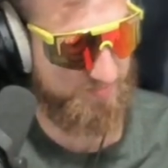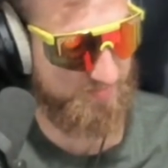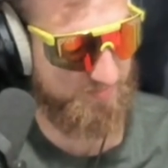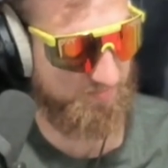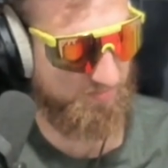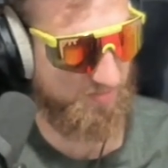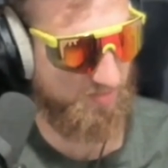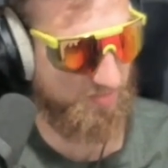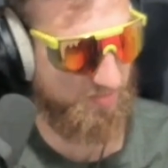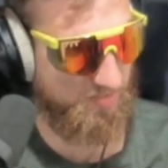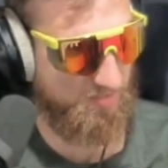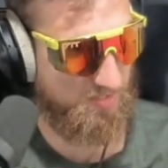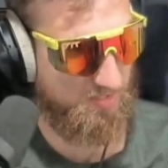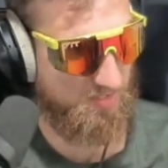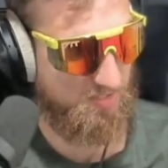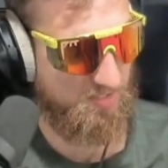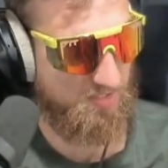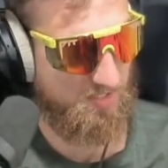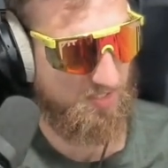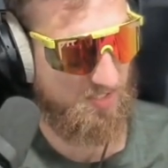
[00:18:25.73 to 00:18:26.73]
0.
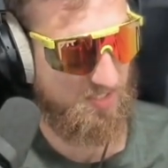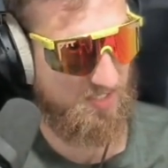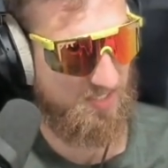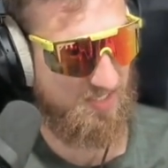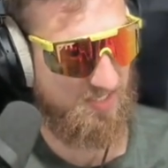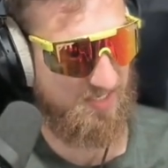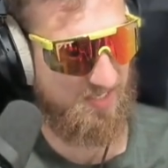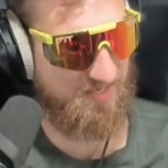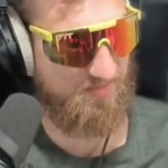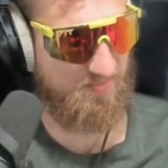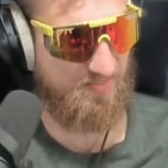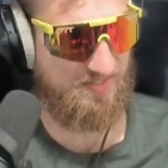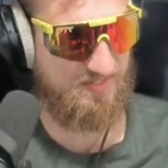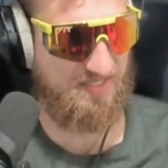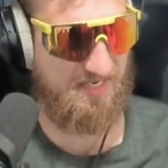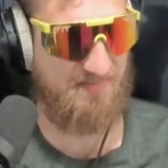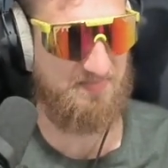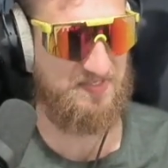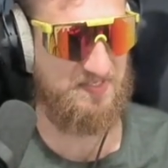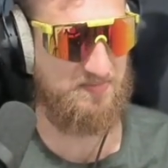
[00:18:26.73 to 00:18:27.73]
I don't want to
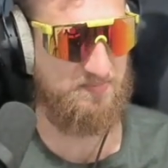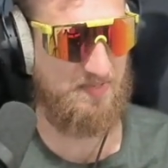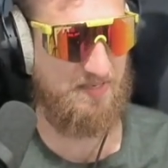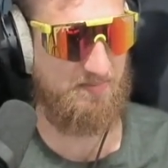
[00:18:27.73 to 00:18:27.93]
times this by